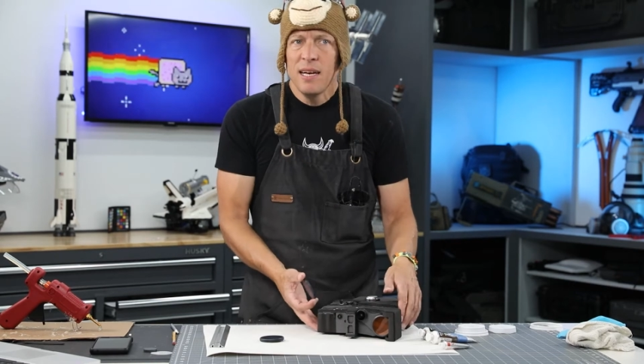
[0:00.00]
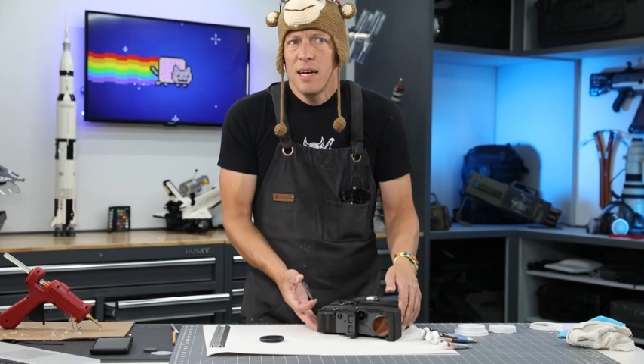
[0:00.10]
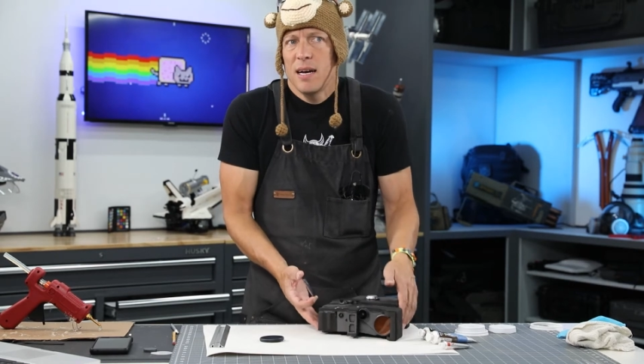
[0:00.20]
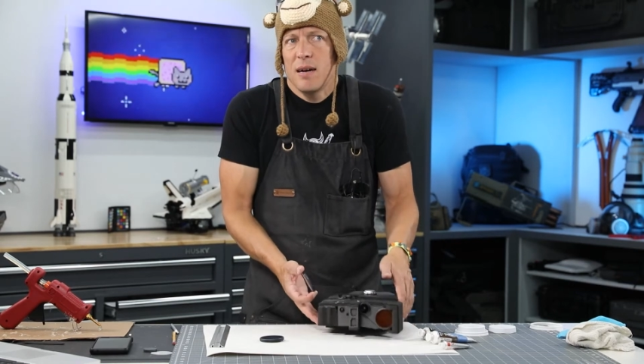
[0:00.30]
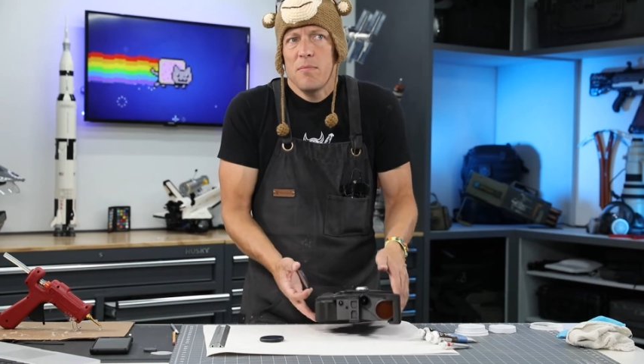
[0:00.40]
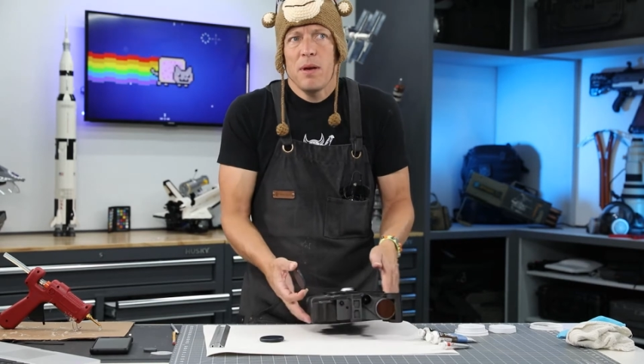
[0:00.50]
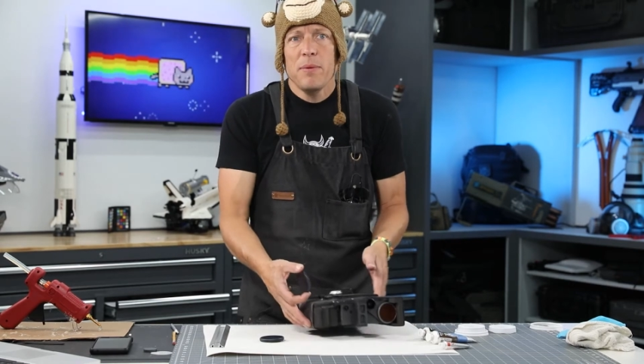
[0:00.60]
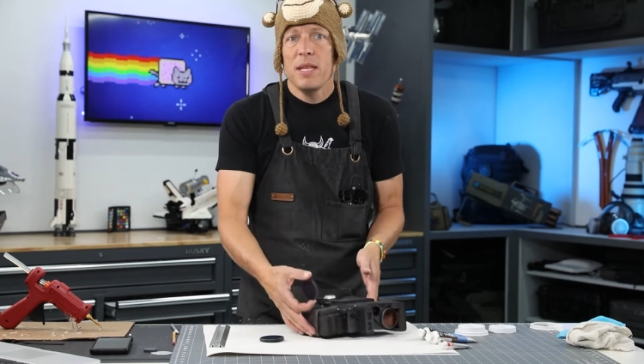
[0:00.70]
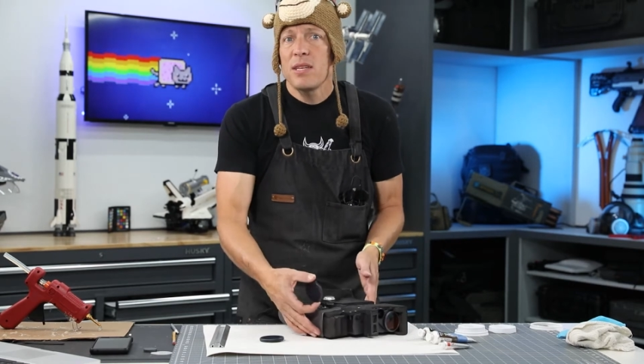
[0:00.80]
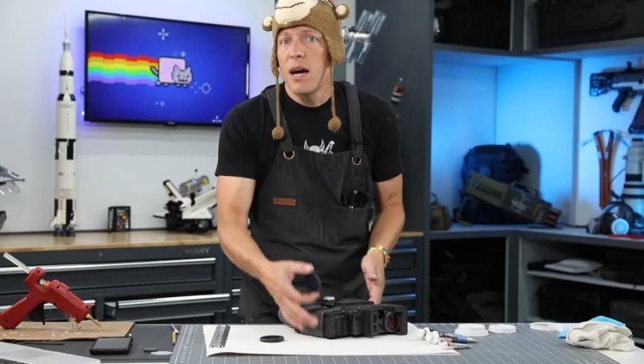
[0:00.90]
maybe
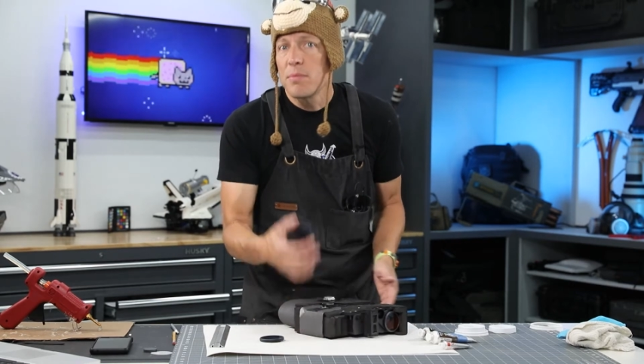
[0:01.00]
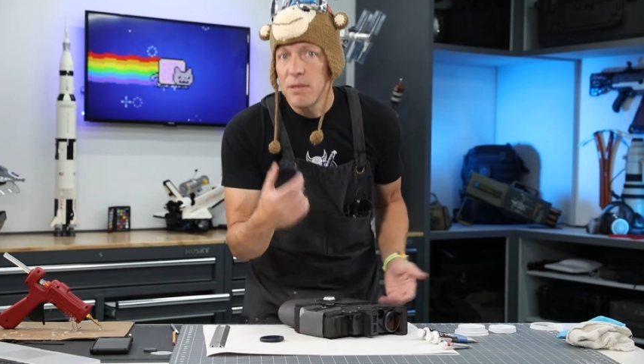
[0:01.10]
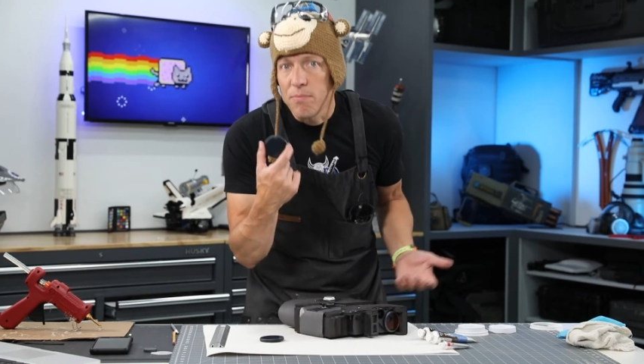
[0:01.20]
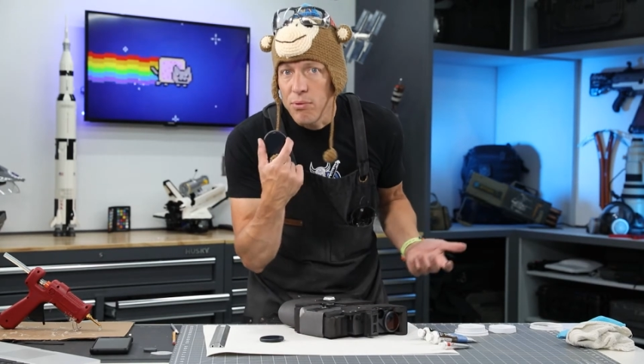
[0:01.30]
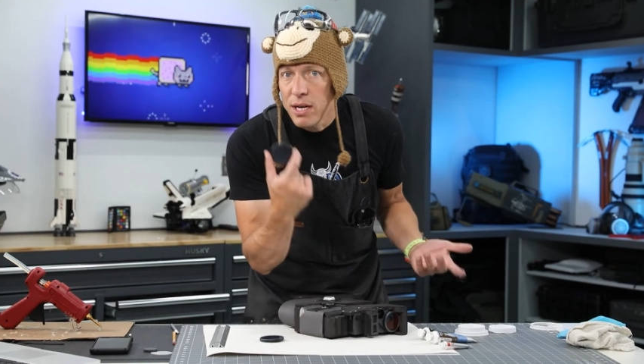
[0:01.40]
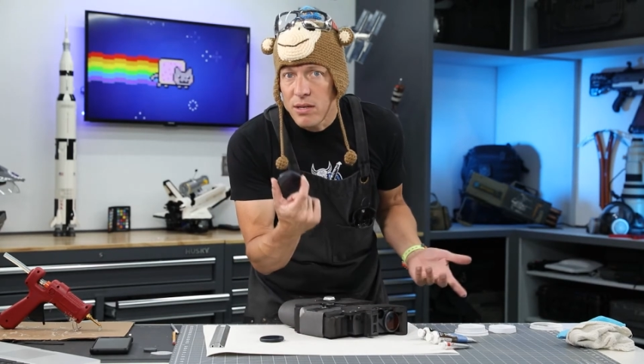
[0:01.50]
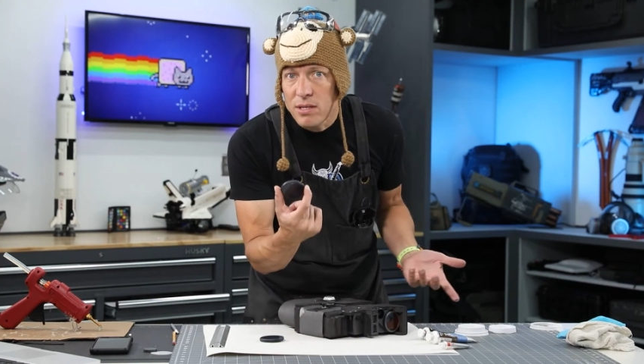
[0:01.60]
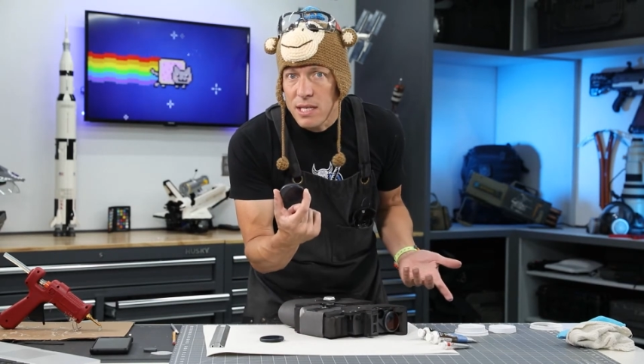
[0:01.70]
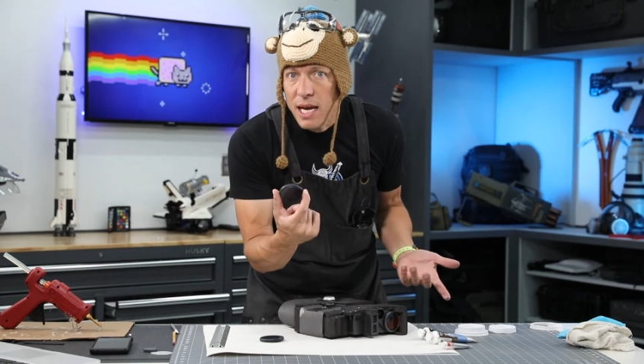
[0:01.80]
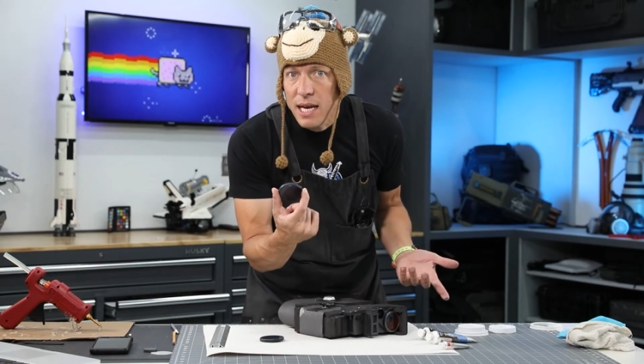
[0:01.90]
the tops of
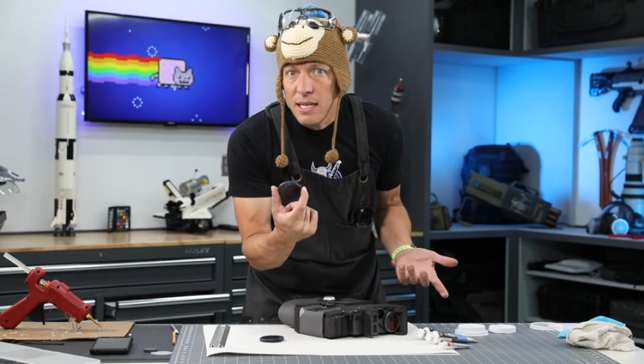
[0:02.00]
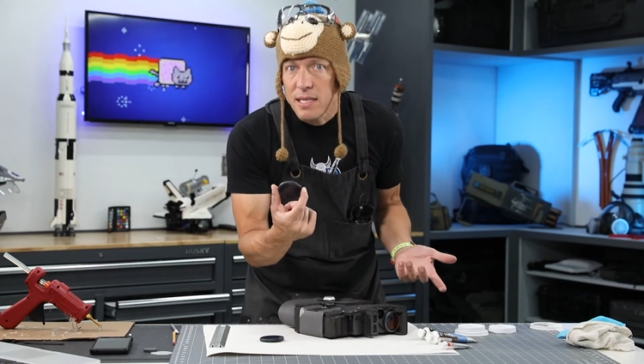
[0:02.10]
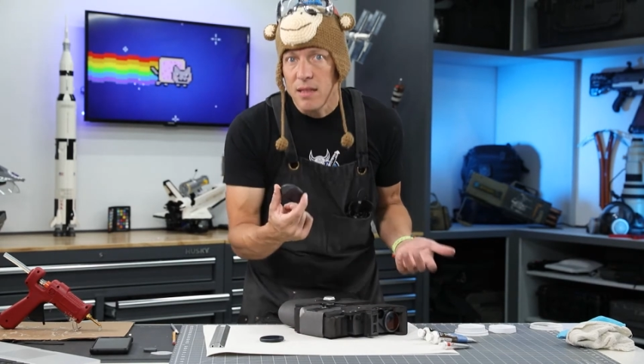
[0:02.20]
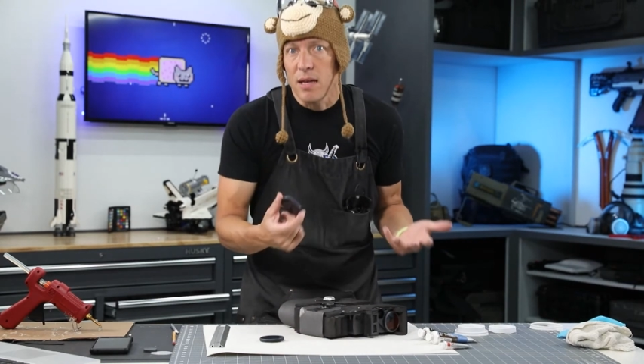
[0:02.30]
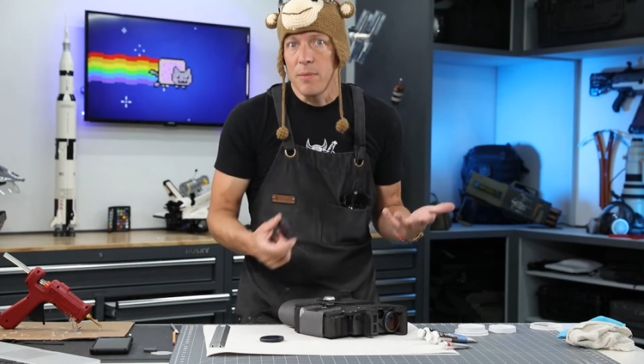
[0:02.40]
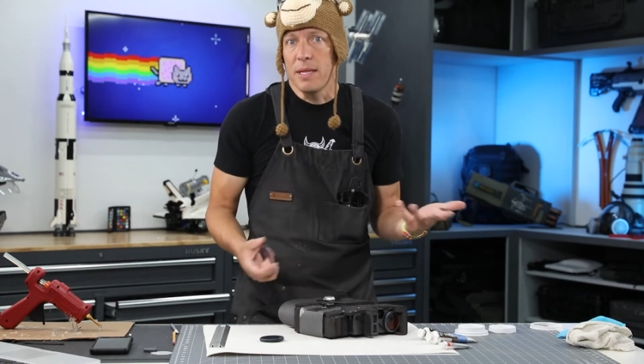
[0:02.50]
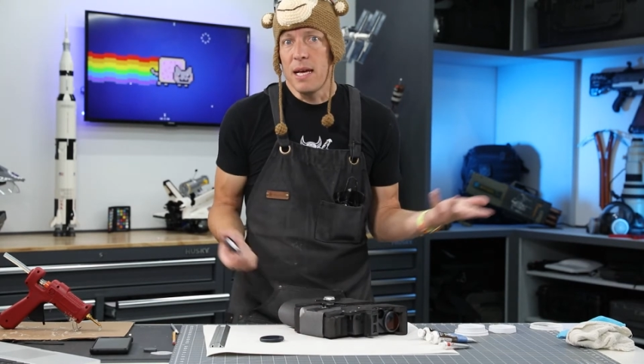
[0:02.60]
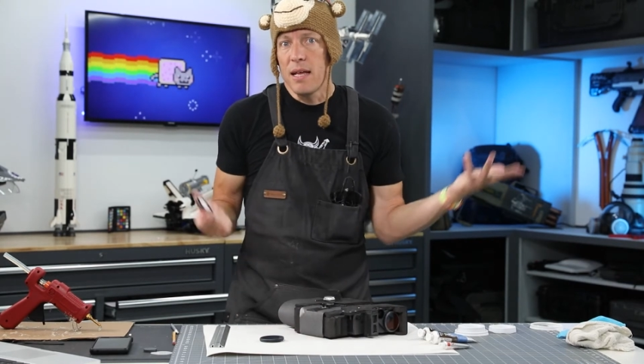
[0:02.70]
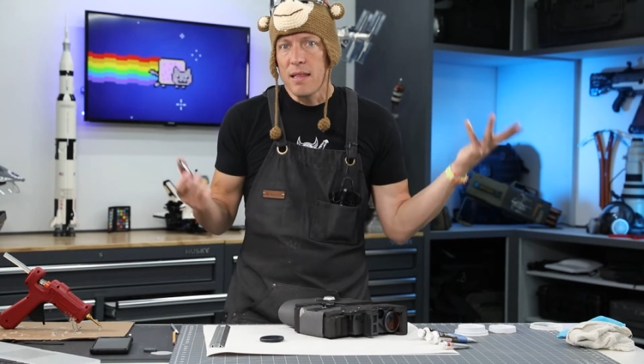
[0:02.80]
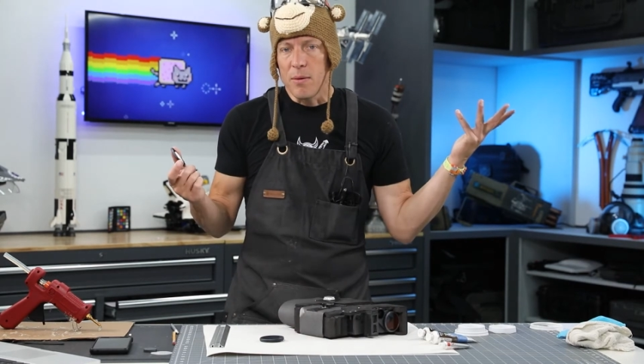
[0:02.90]
Pringles cans, I thought about
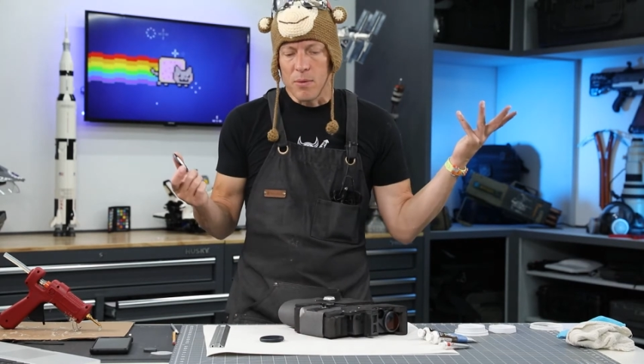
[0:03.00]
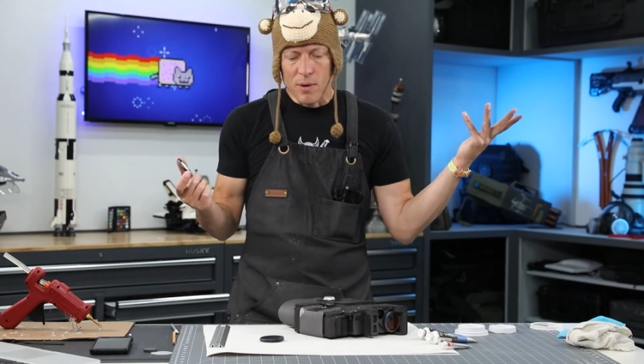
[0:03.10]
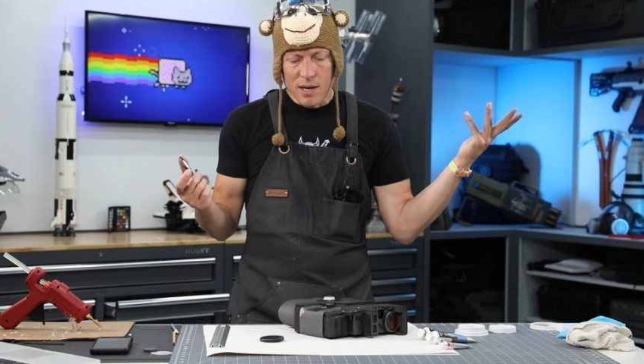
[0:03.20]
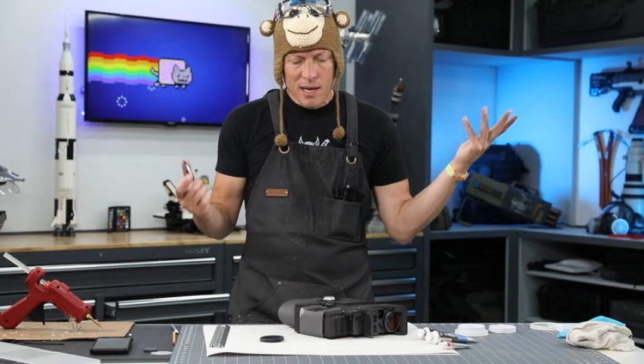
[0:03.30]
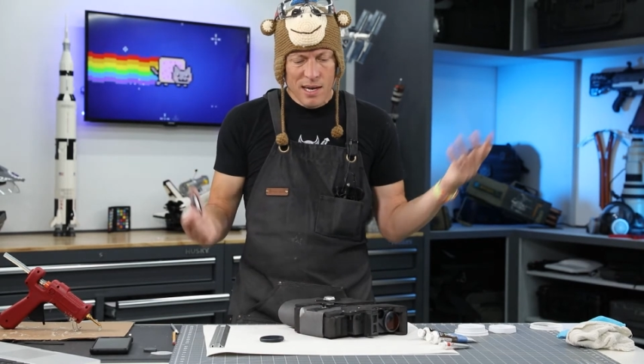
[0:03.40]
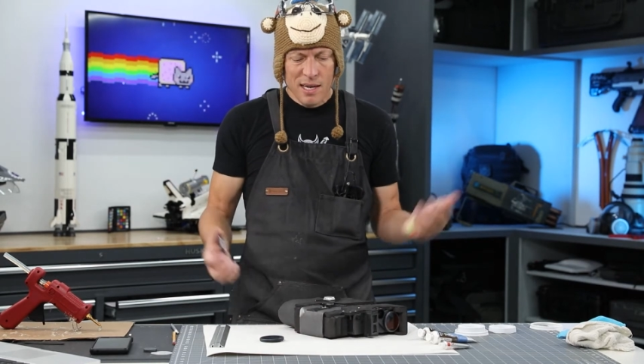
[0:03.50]
that, that would work.